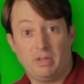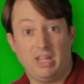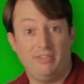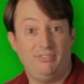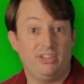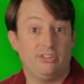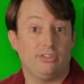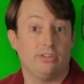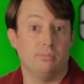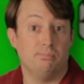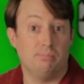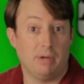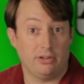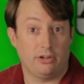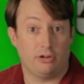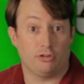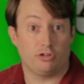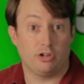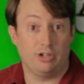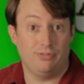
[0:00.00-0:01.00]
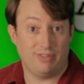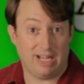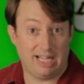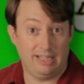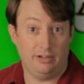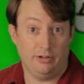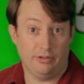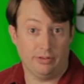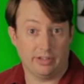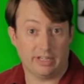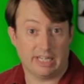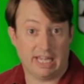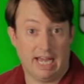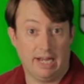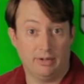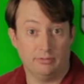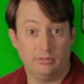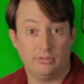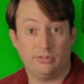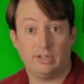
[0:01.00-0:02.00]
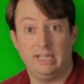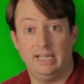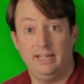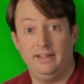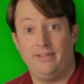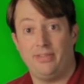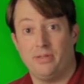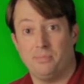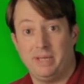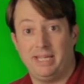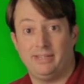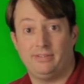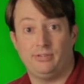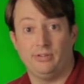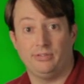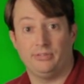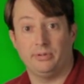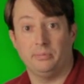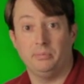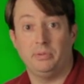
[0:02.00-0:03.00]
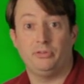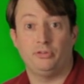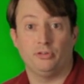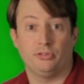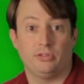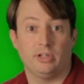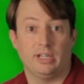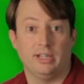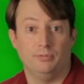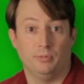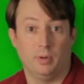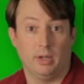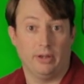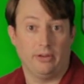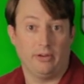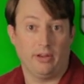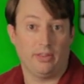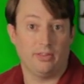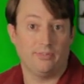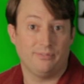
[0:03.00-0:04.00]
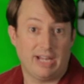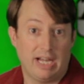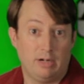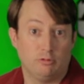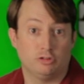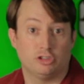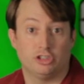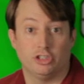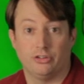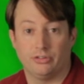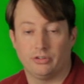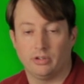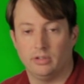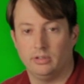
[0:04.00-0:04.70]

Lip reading: If it's the monetary value that counts, clearly the best system is just to give one another vouchers,